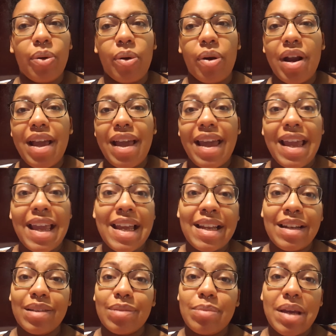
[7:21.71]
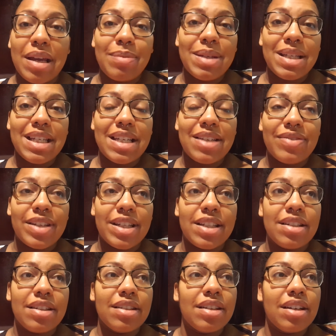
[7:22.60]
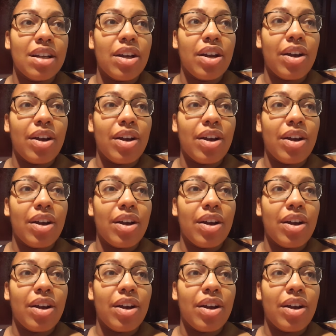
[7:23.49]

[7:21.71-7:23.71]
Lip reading: or 8 maybe even